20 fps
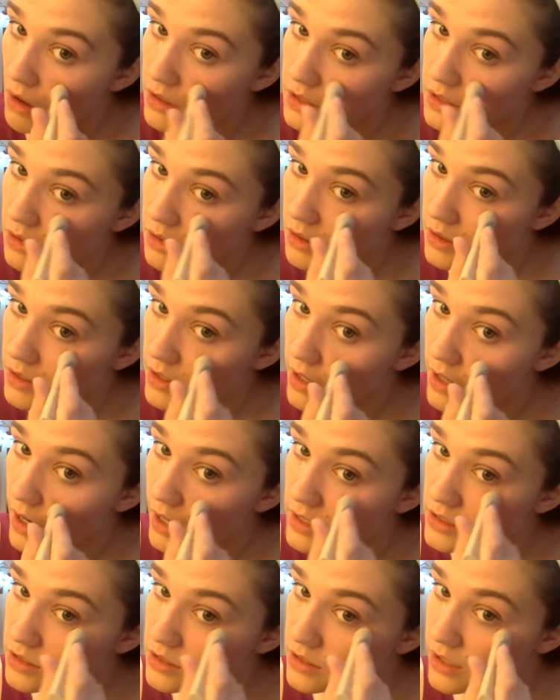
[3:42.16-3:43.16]
So under your
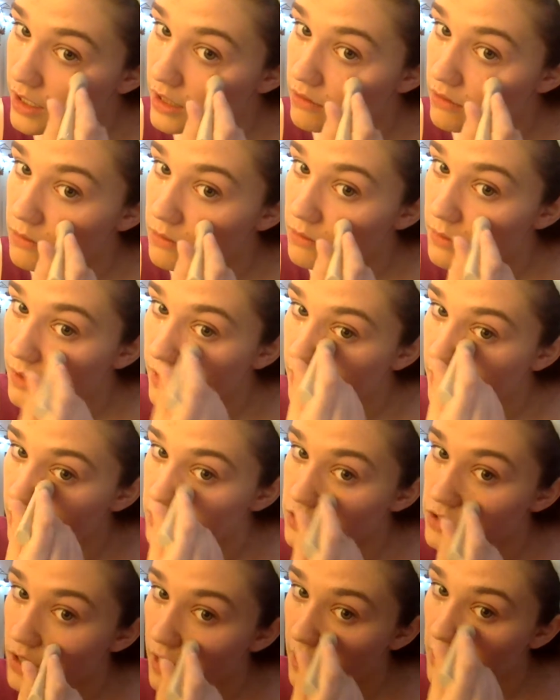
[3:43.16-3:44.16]
eyes, and you kind of want to make like a
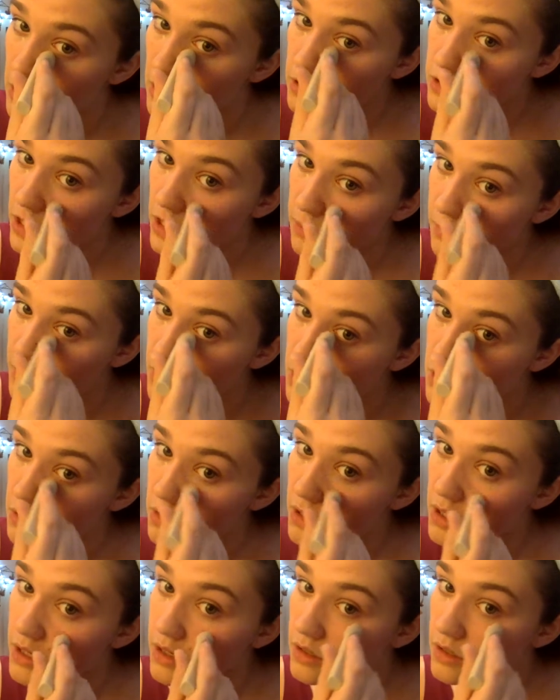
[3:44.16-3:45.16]
triangle shape. Like, you
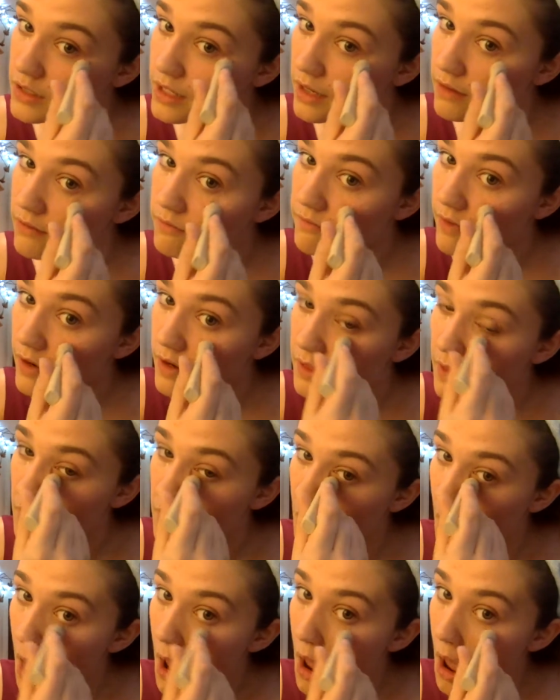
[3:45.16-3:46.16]
want to go down farther,